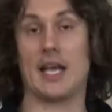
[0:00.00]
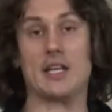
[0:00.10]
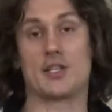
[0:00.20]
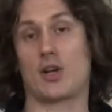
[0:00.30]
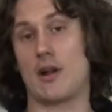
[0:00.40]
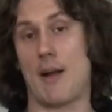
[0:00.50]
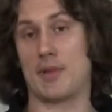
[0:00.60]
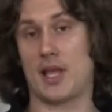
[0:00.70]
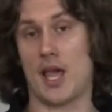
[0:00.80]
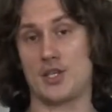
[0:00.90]
And in certain
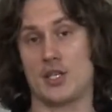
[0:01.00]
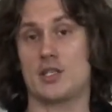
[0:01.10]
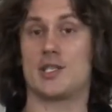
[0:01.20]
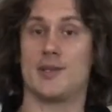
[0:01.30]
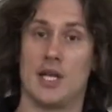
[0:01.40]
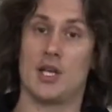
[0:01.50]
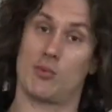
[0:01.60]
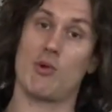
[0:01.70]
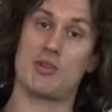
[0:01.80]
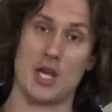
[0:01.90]
applications,
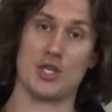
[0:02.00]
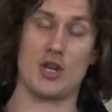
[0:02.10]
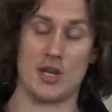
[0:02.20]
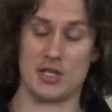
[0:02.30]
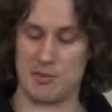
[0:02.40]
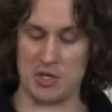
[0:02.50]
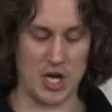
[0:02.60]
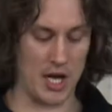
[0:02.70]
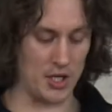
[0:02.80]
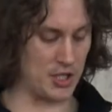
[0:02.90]
the rotation needs to be
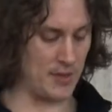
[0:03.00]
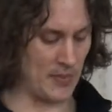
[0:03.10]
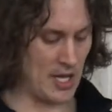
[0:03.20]
changed.